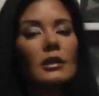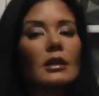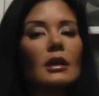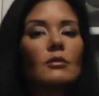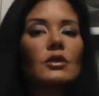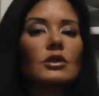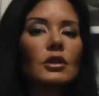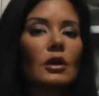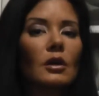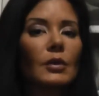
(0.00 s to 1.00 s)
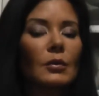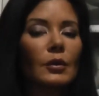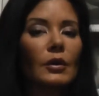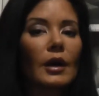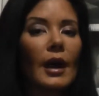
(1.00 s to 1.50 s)
that I'm sure
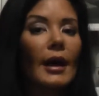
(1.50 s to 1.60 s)
people are